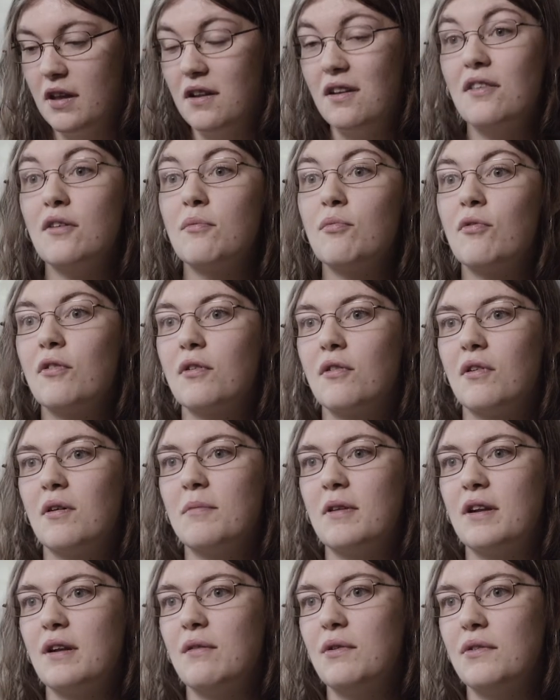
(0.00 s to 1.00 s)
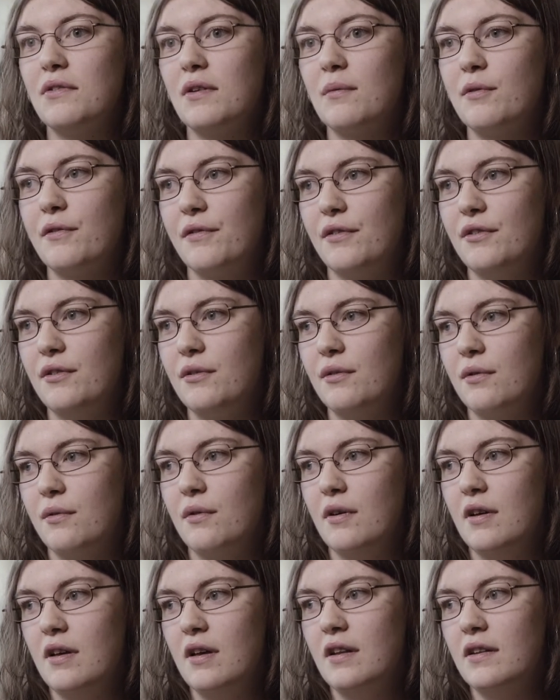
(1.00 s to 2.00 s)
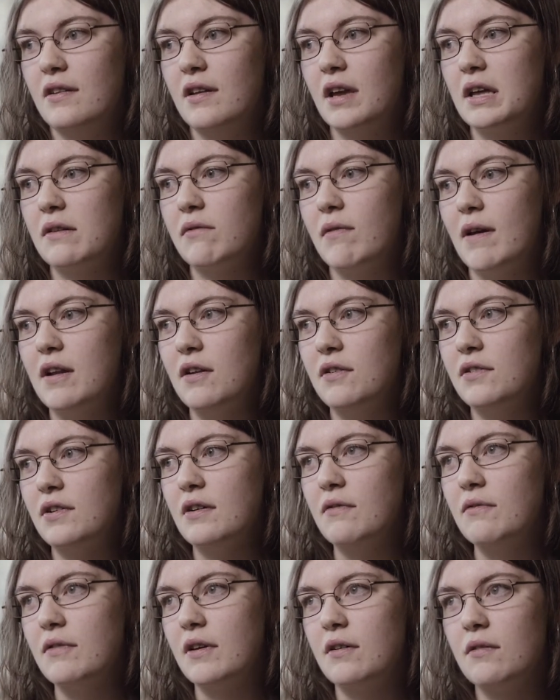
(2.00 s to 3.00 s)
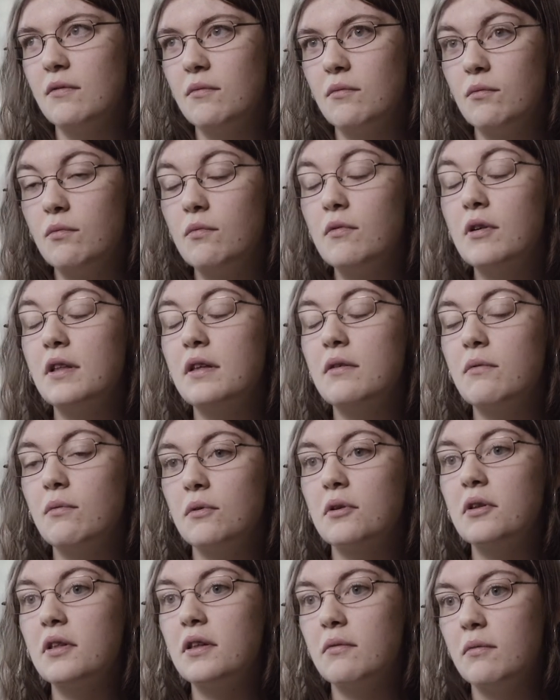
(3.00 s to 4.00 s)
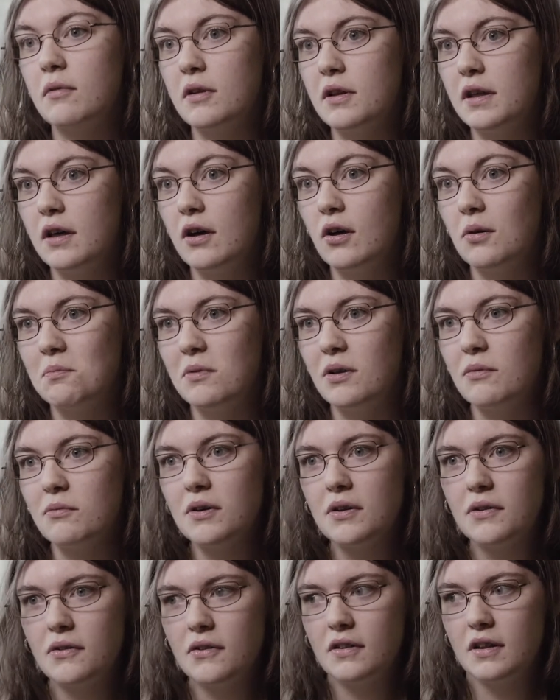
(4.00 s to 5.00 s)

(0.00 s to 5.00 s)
Another program that I was able to take advantage of that really, really, really helped me was